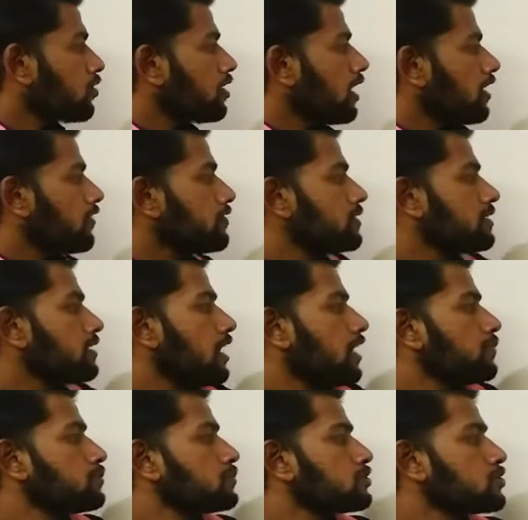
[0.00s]
I
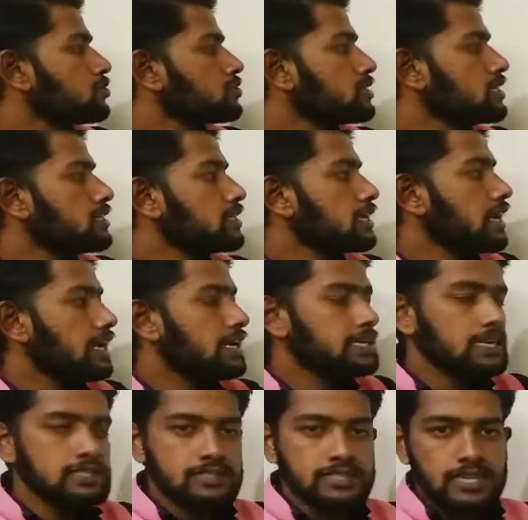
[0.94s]
am choosing the
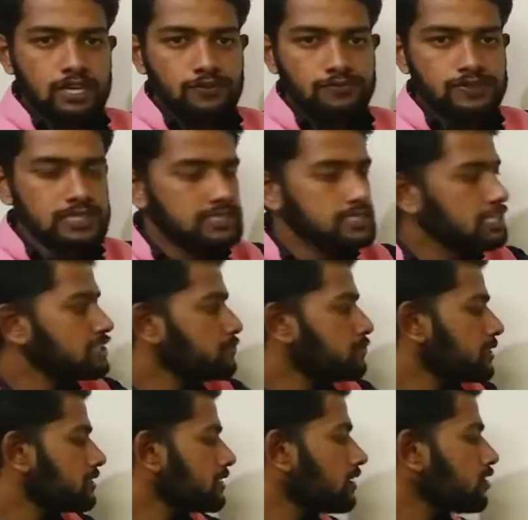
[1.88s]
right hand side of this
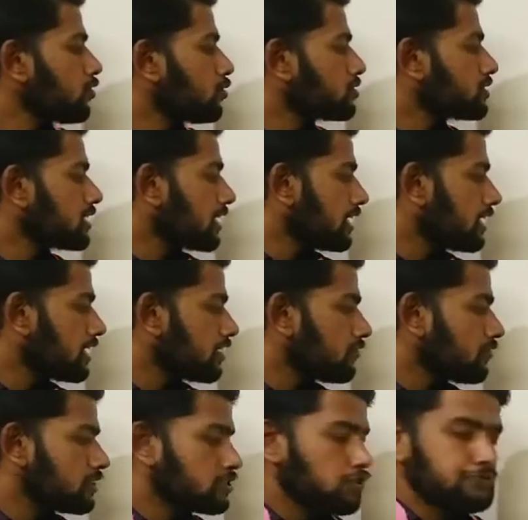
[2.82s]
expression, cosecant inverse